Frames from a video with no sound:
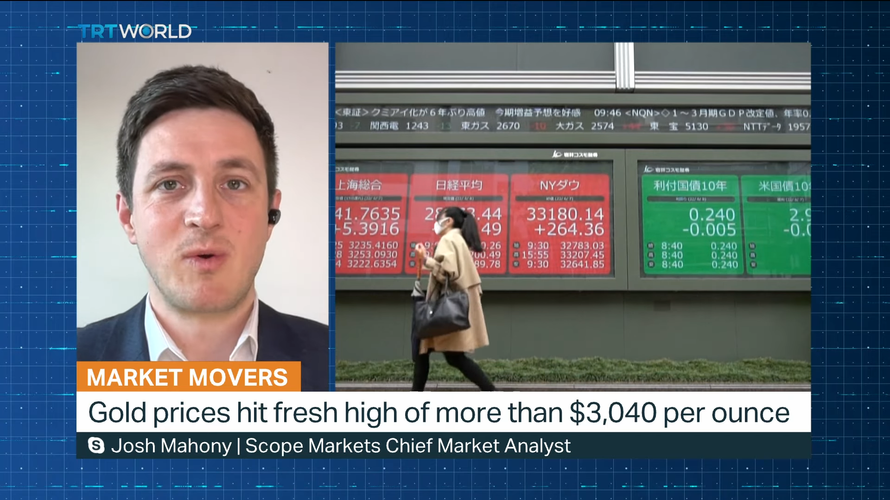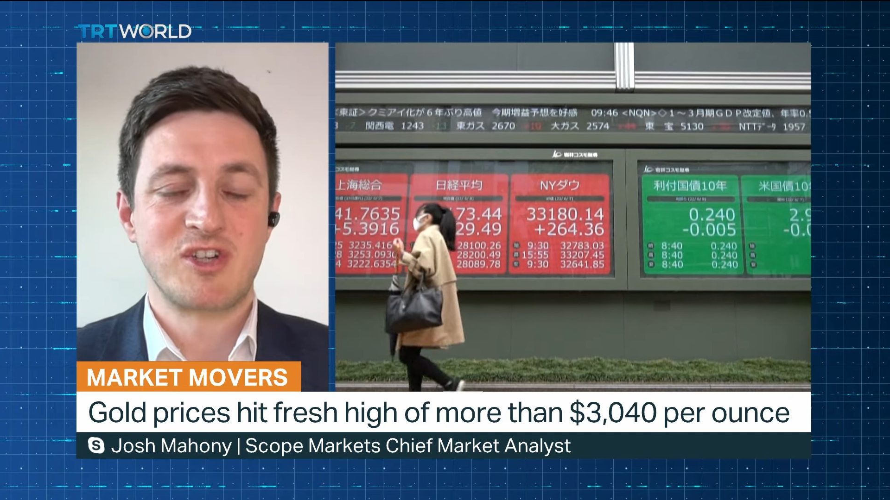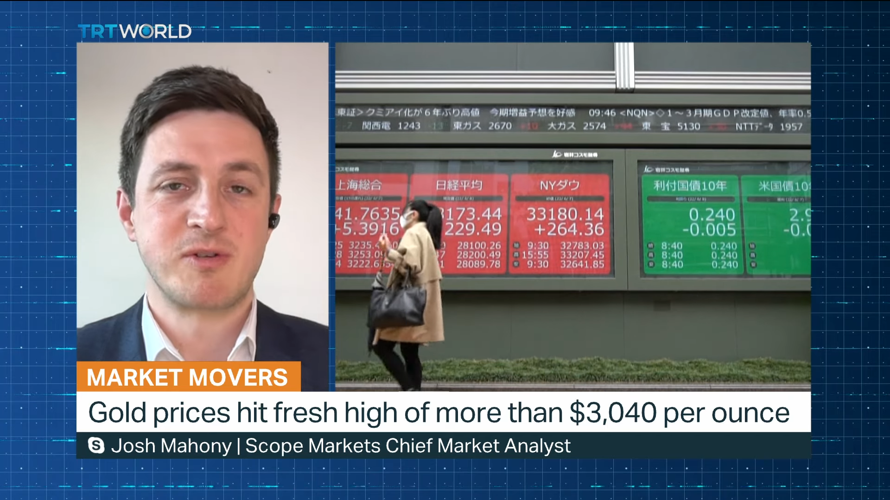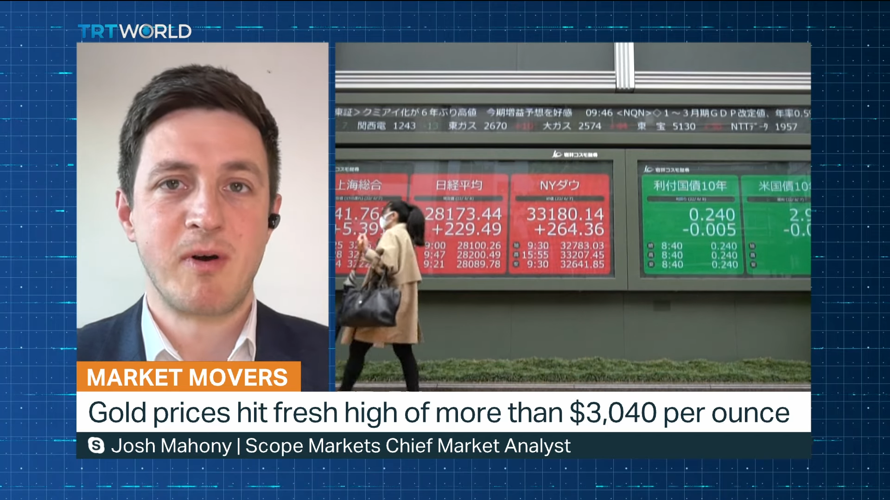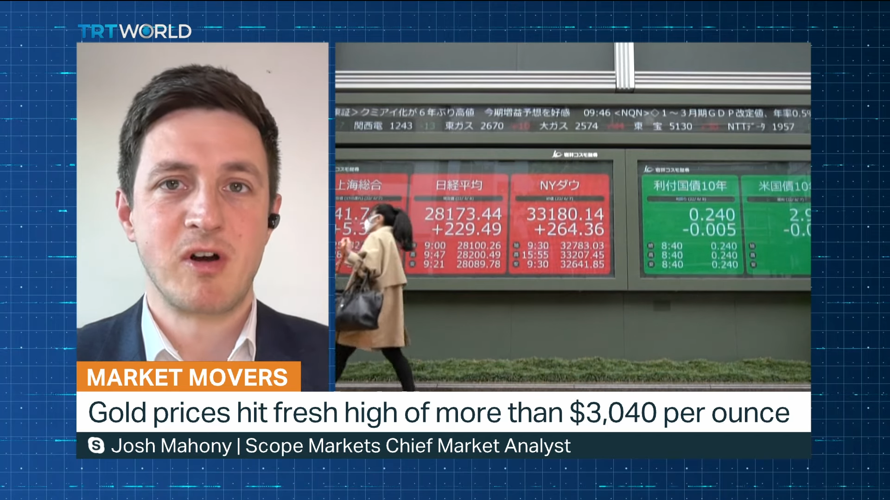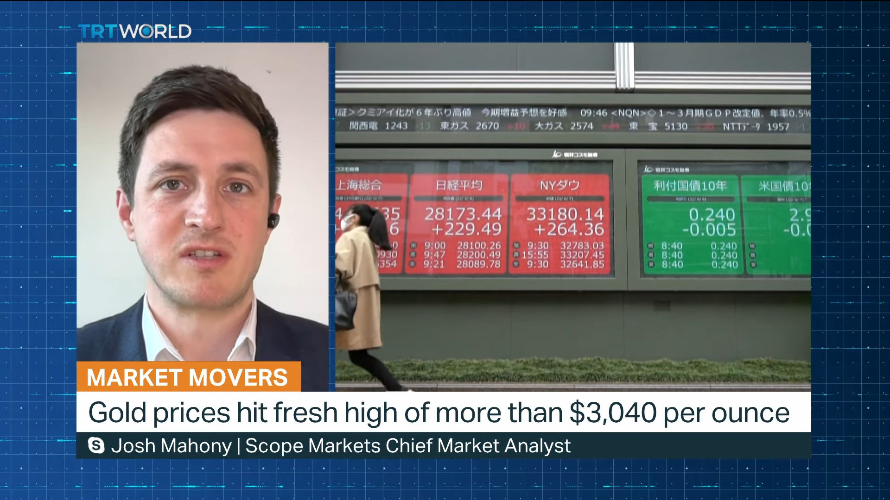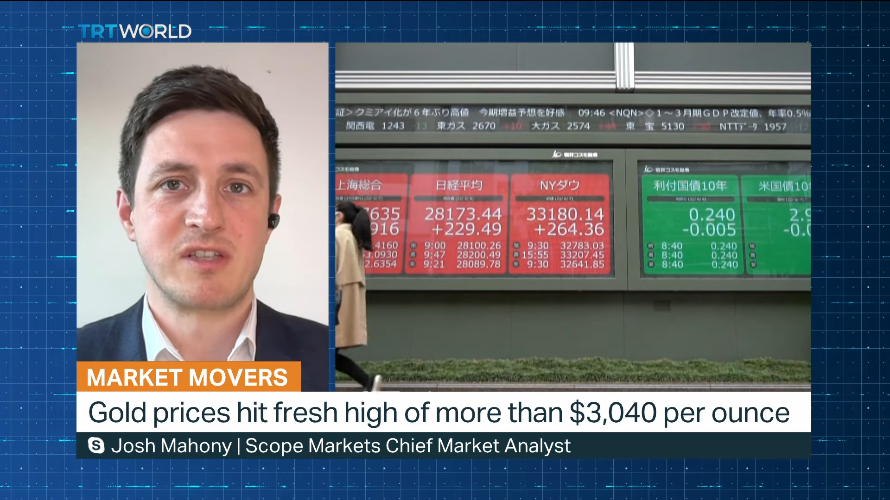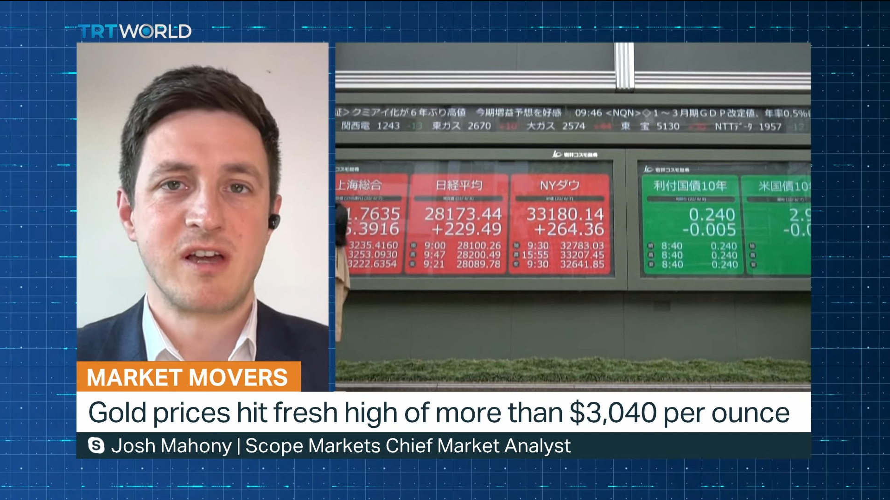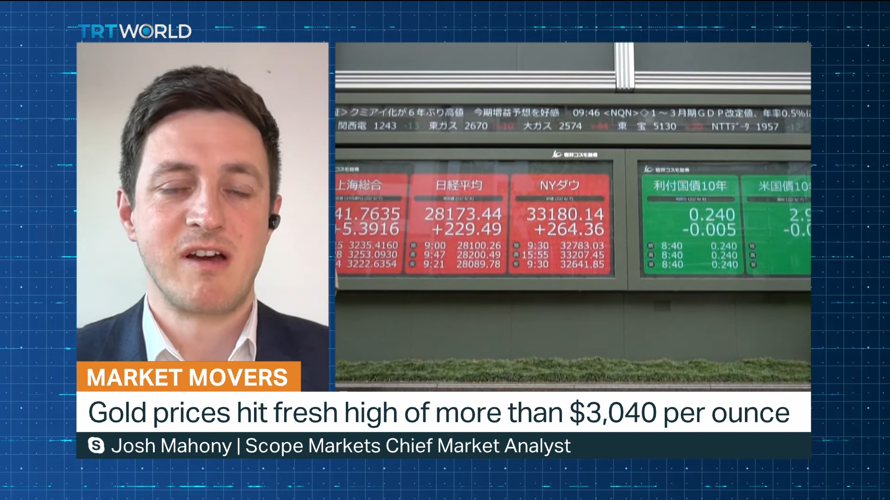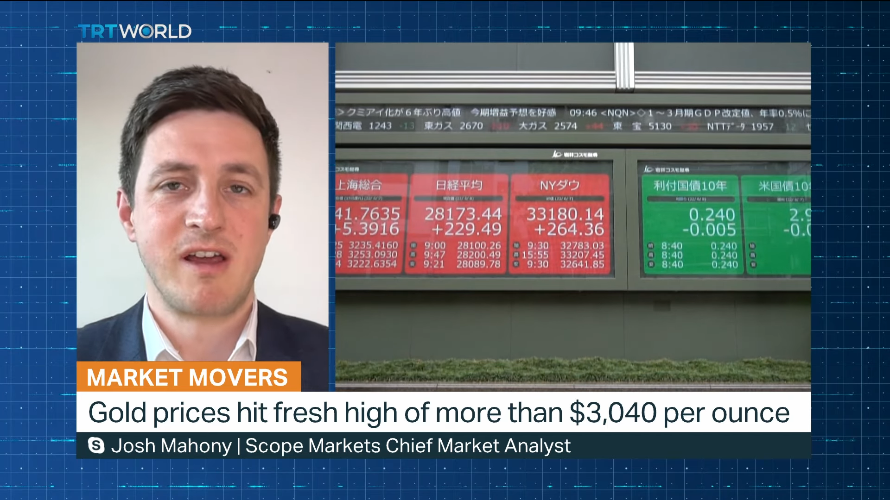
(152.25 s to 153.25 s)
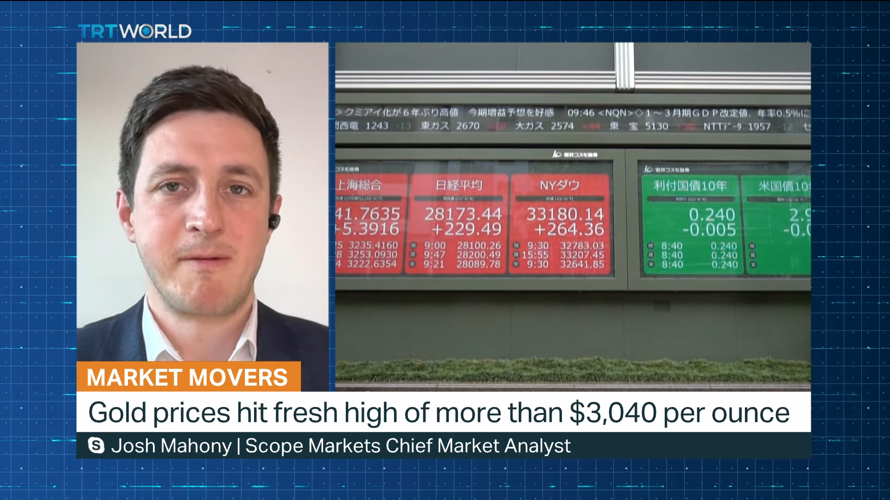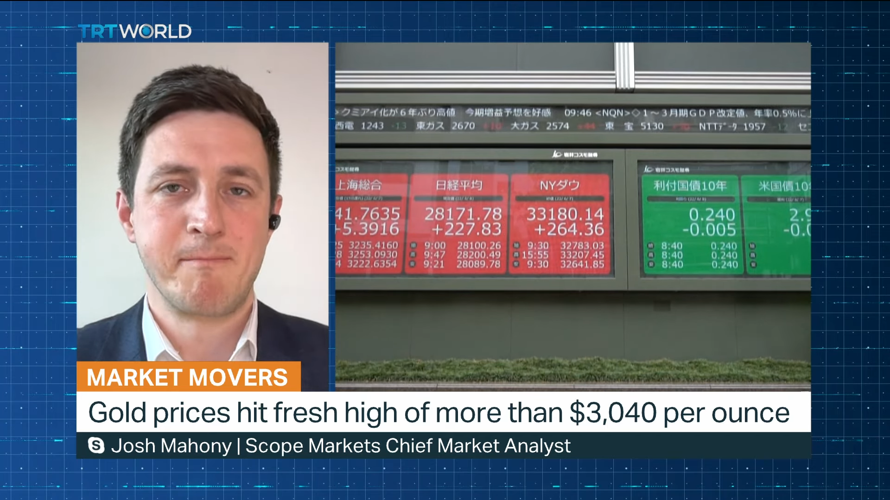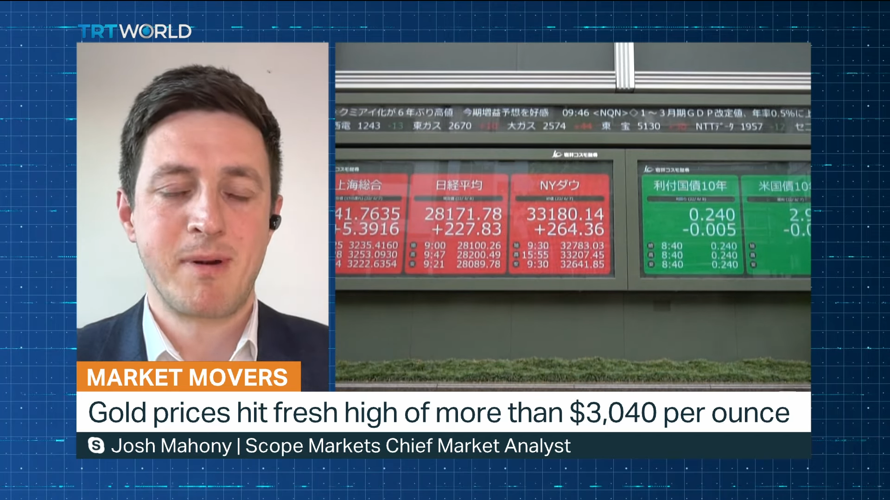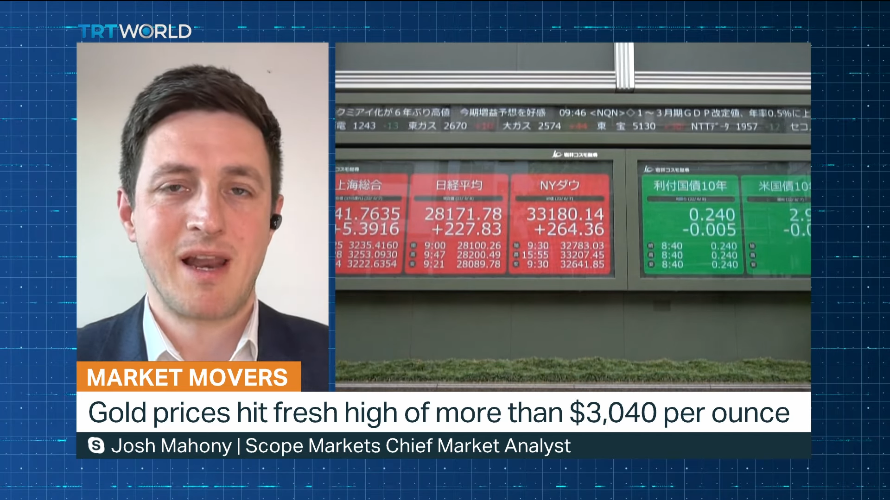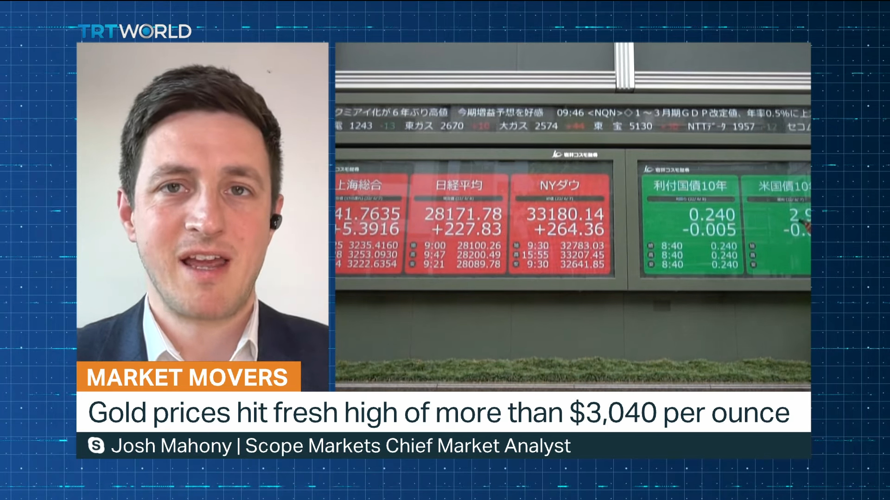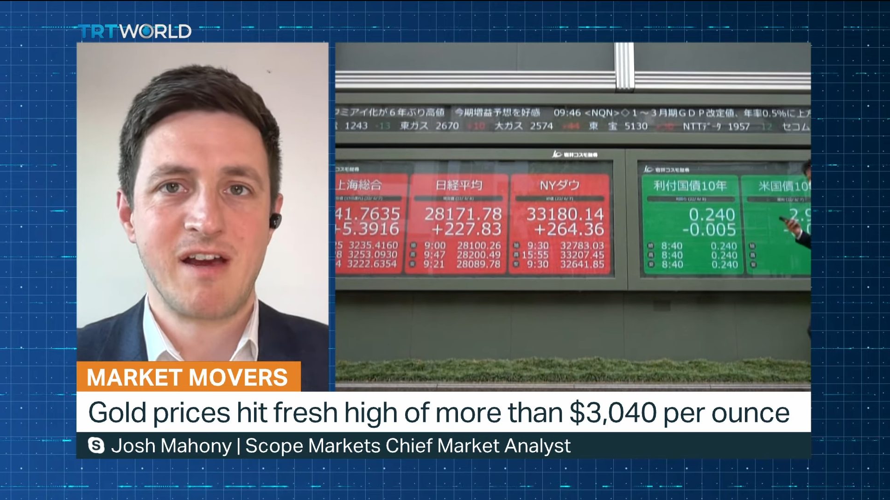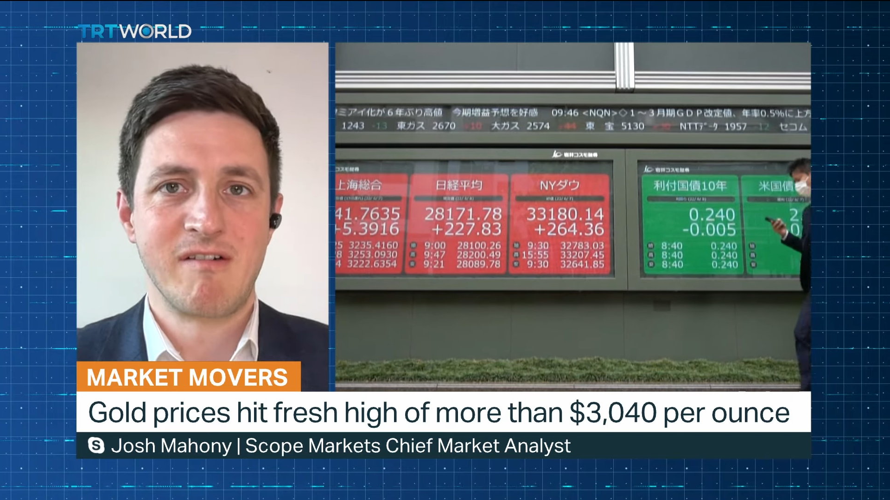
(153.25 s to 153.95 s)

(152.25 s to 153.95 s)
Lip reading: question marks that are in play